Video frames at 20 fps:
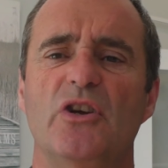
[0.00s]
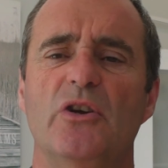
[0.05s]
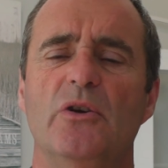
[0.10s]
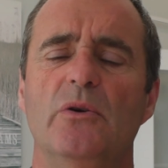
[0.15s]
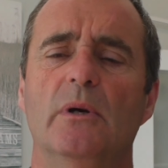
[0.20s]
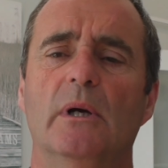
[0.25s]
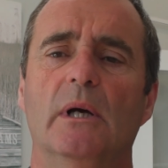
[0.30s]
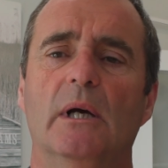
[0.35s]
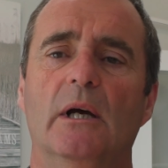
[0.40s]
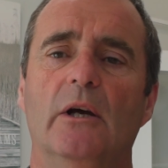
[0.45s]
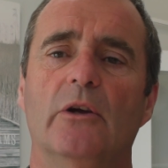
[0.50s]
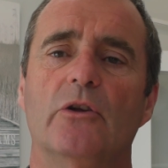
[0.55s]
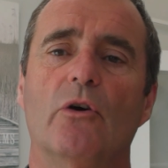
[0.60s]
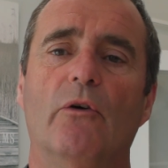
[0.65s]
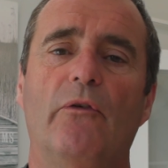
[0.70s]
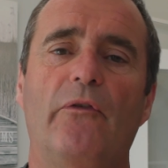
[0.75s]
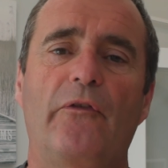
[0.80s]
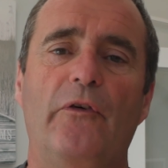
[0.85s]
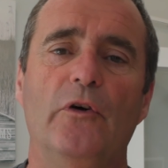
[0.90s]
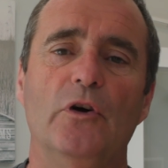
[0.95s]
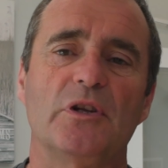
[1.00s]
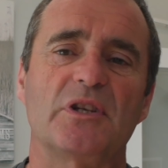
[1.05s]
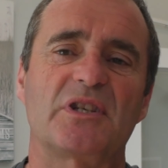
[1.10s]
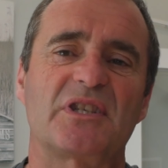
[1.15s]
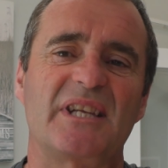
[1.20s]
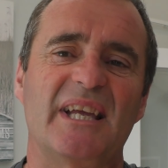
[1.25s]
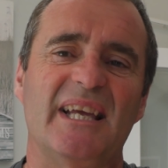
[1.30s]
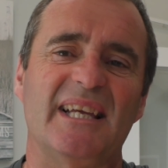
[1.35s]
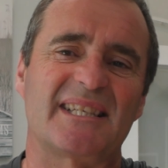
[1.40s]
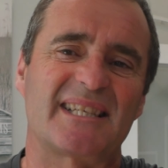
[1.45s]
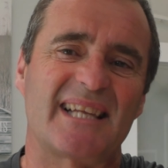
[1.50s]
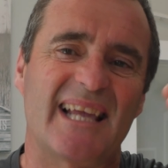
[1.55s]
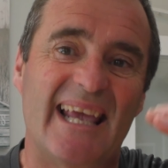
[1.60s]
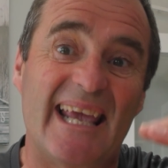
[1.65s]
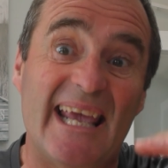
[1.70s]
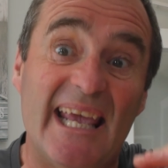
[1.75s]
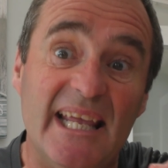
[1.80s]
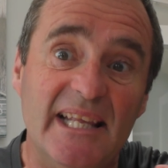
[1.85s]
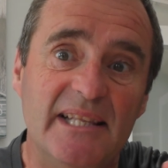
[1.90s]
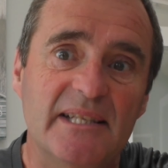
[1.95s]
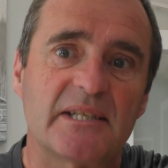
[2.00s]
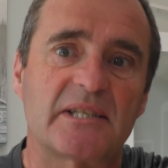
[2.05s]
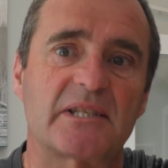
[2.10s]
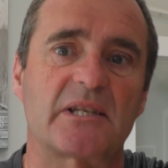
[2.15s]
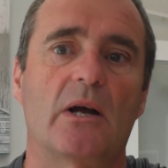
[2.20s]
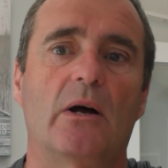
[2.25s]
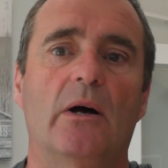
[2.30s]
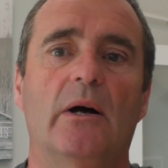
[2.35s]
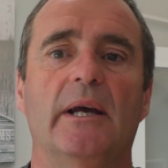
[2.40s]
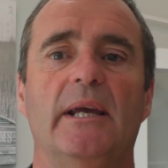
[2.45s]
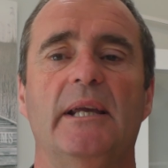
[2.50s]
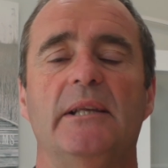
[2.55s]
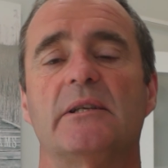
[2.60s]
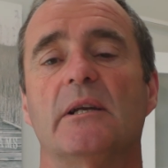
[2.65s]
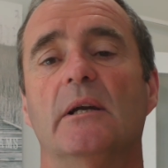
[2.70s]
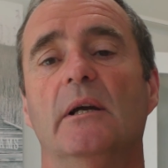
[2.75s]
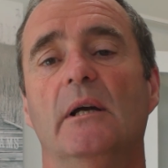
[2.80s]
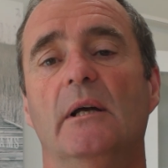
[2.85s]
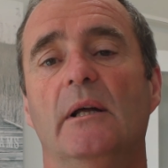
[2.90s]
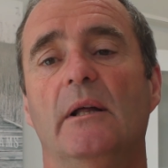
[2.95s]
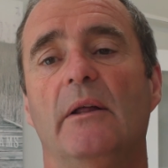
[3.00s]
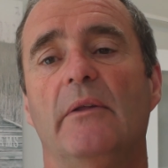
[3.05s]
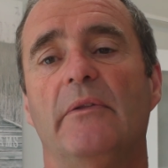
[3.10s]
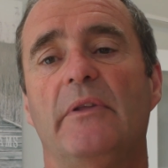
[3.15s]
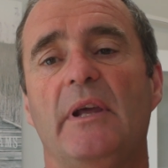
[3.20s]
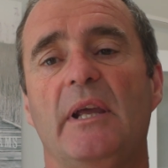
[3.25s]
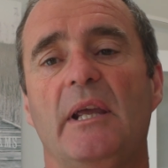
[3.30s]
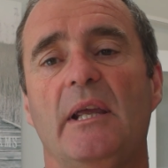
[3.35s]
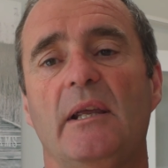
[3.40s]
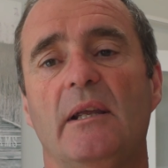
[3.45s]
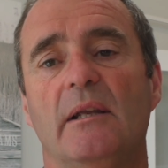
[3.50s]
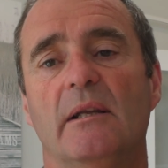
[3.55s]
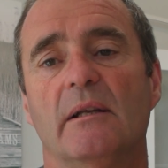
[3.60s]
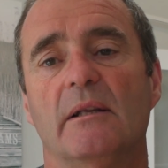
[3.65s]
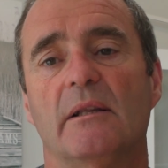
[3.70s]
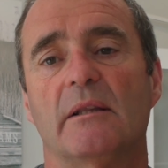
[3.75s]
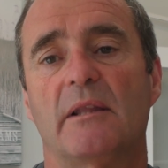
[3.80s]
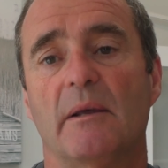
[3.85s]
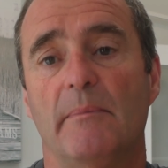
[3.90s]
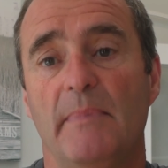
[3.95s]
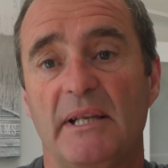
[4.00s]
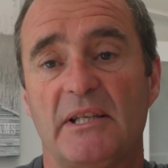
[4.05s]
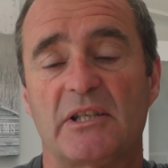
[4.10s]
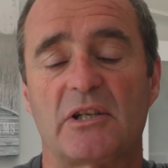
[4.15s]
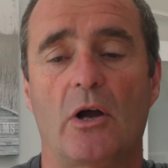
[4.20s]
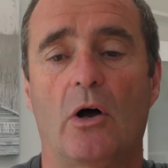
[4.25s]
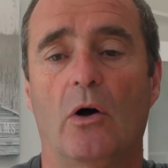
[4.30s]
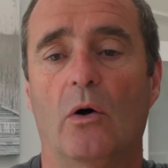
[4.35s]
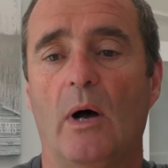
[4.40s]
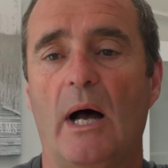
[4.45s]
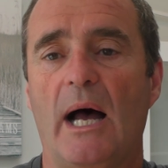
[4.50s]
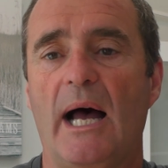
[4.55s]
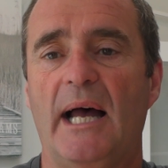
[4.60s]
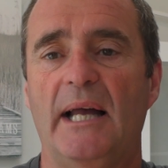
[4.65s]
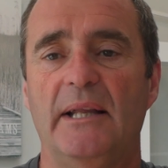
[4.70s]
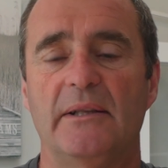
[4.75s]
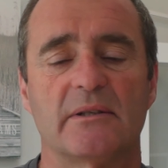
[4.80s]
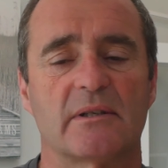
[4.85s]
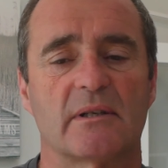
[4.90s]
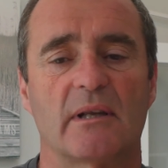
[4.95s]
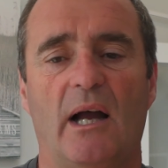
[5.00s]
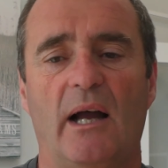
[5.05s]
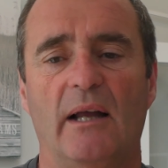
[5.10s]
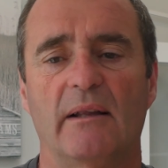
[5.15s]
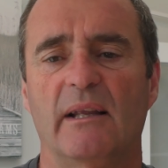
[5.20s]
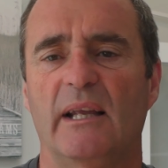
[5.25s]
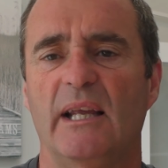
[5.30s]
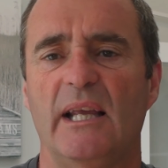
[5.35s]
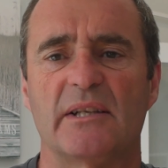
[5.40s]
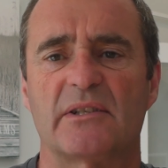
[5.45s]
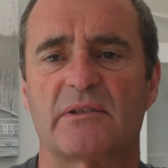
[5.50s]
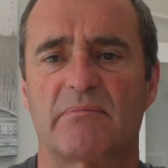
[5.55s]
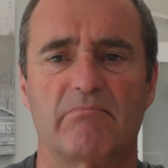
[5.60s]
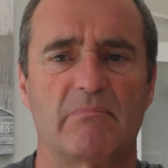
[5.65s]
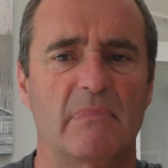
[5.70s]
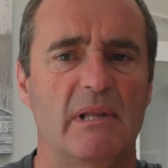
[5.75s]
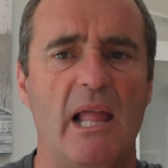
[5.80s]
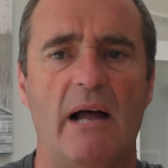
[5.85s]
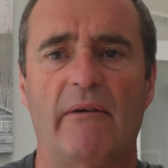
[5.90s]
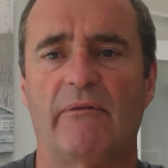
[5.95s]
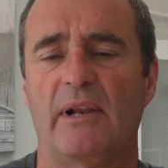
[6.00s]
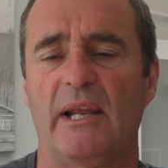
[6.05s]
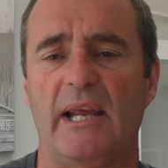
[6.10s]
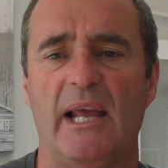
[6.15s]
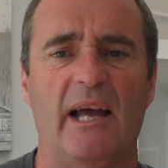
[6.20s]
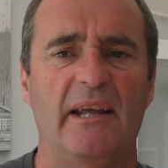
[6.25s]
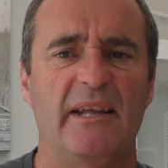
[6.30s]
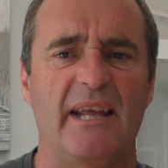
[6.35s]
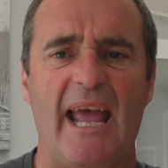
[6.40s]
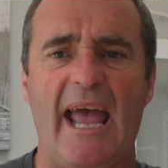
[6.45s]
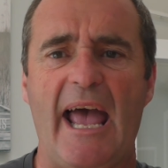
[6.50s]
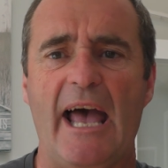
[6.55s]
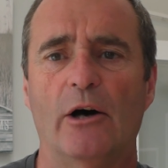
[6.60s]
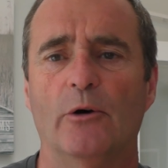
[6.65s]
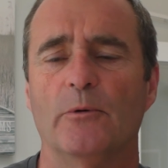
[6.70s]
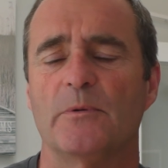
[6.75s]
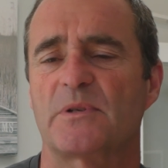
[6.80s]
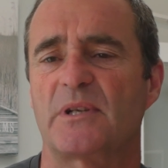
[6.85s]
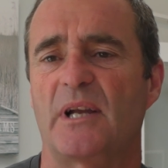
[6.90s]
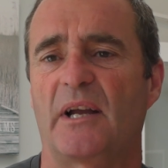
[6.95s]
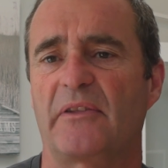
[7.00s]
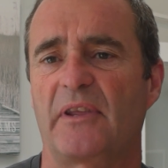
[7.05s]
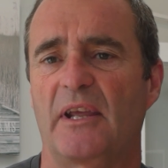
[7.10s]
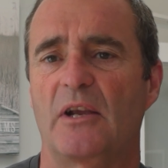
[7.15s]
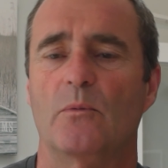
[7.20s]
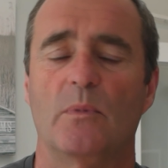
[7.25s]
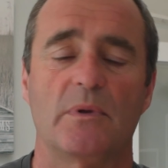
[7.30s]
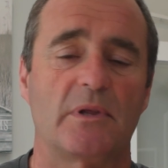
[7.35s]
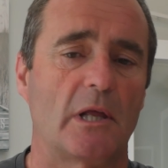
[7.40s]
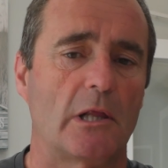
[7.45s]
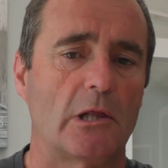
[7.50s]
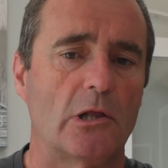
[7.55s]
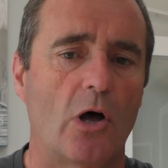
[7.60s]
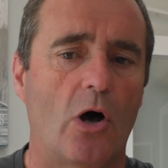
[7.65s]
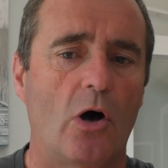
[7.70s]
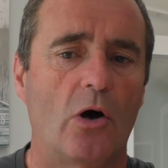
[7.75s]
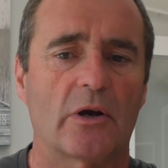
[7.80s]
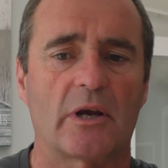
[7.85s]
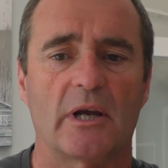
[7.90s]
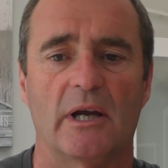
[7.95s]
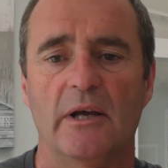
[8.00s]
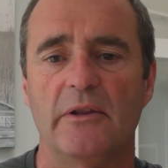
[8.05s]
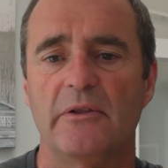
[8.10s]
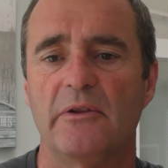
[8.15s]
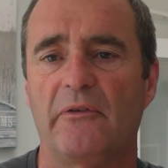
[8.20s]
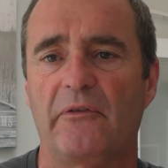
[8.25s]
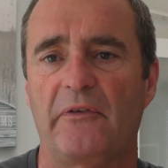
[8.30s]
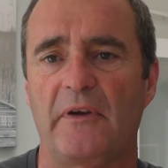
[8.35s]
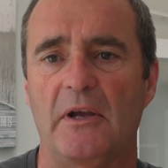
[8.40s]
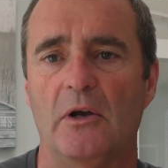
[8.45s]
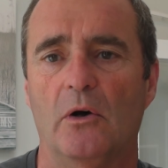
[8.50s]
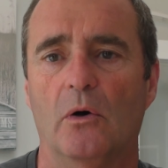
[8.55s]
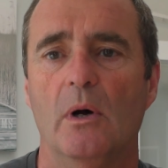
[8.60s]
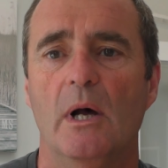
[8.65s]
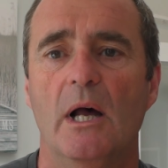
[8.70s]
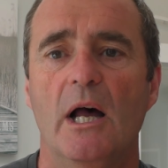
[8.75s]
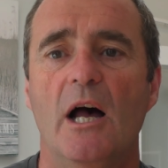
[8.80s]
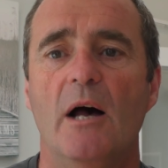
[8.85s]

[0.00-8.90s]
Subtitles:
your foot sits inside the midsole, and it's lovely. It helps, I think, with the lock and the feel.